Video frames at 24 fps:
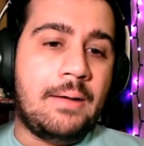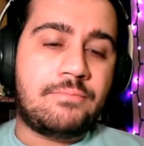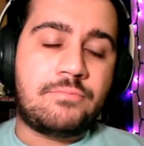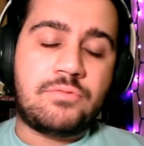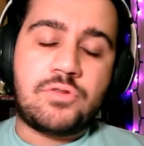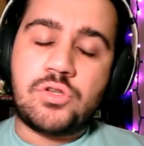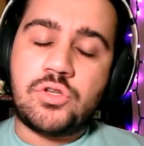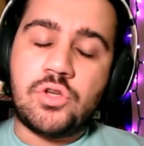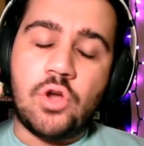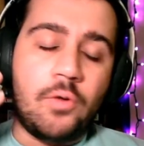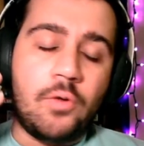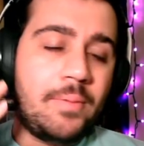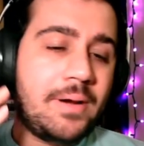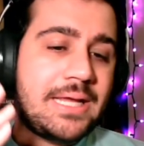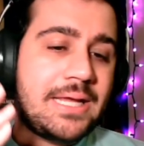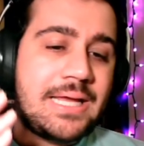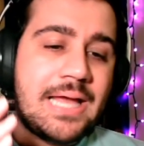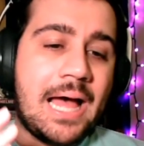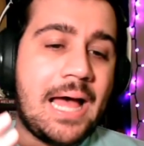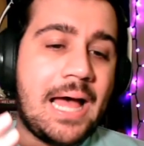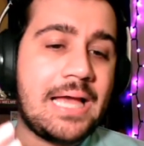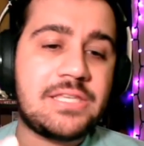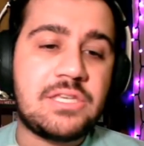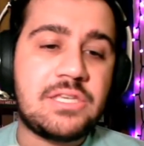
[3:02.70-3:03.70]
so many
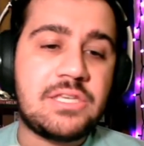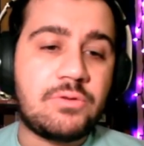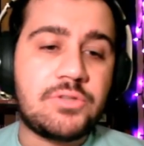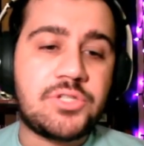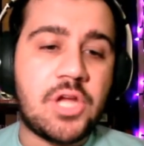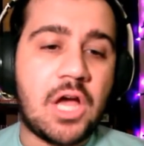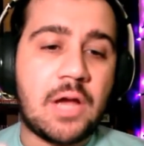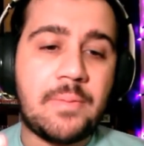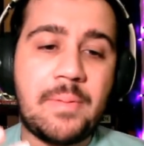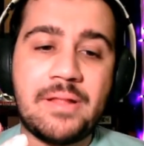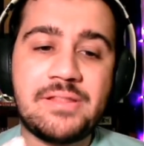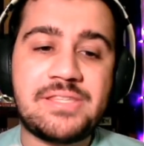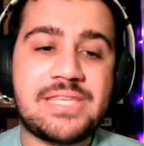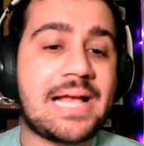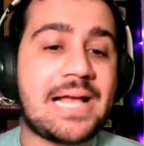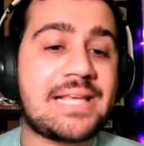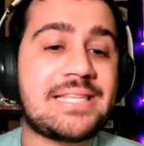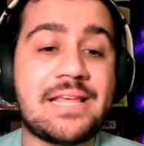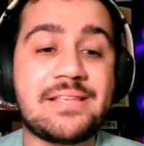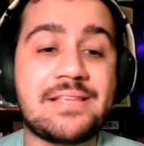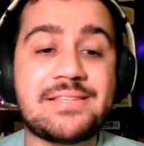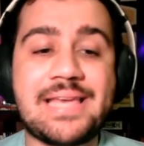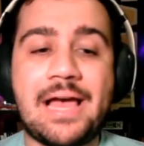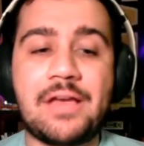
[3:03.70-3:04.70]
guys. You can talk about. Zach
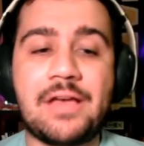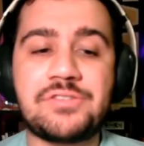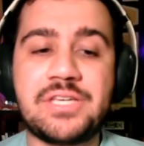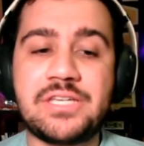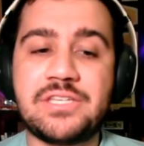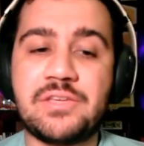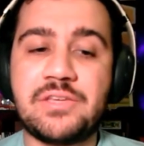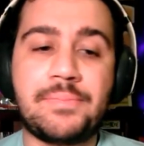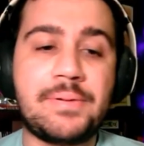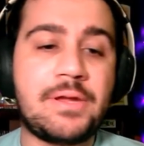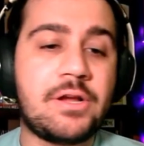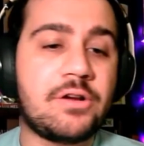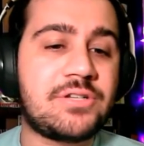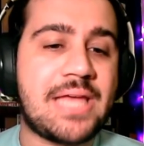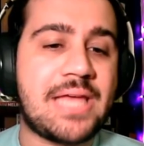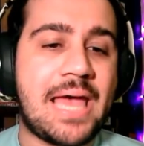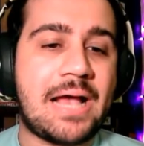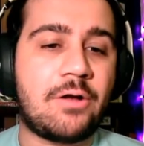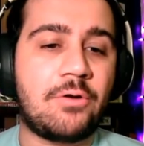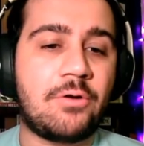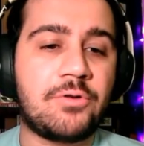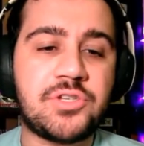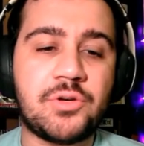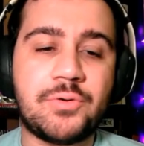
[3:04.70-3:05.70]
Staskowski is a pure
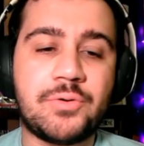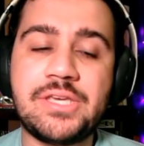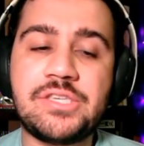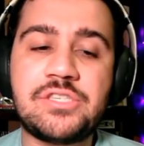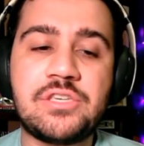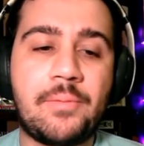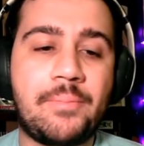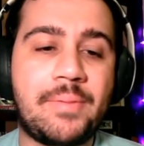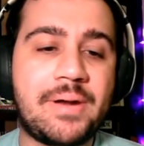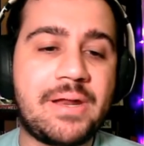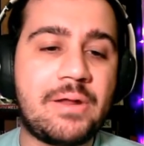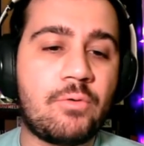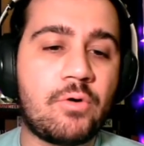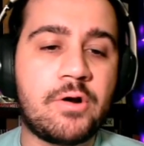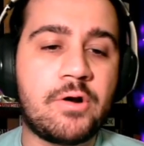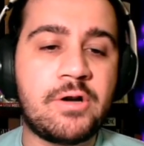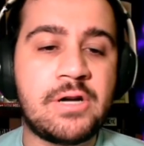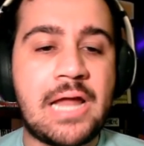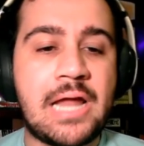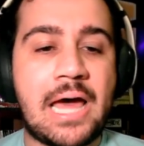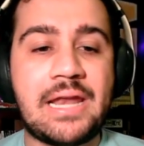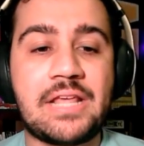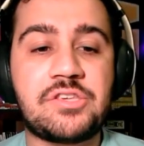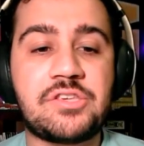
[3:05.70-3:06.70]
tackle, so he's somebody we're
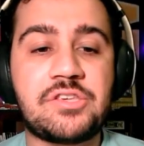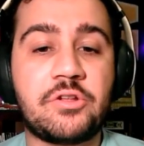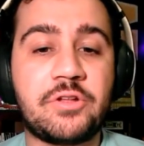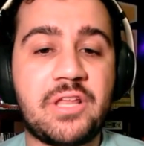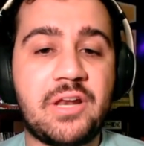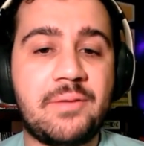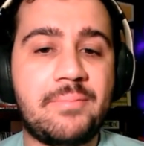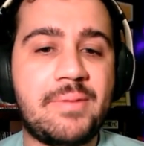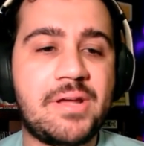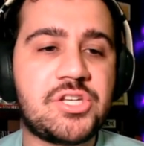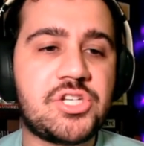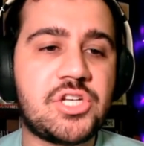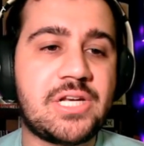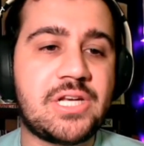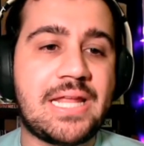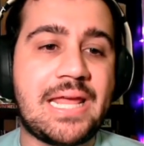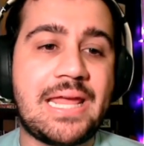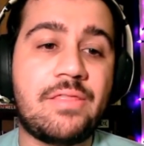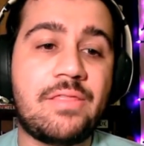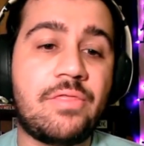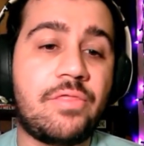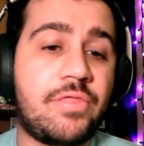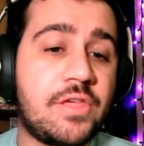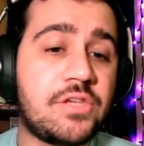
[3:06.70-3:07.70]
not necessarily going to mention
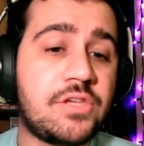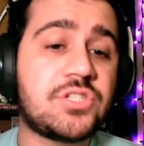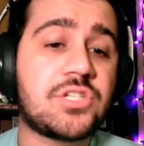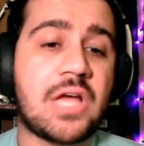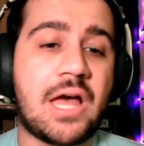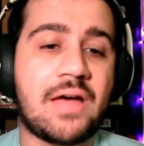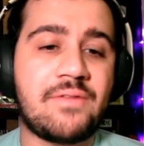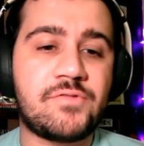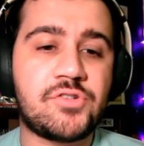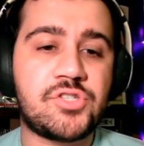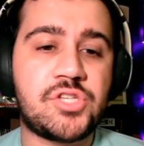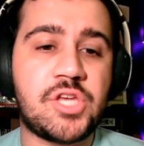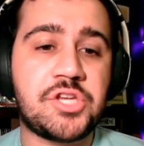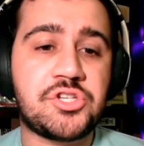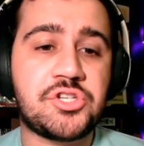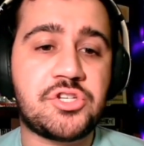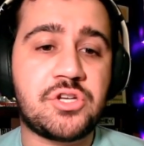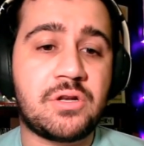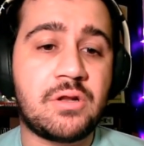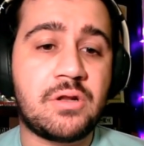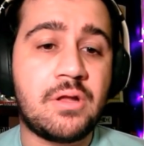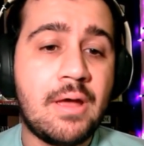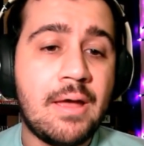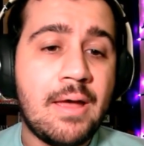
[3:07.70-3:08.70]
in this
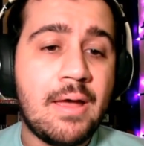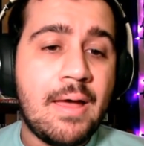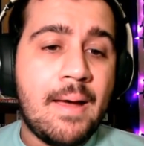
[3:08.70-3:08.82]
conversation.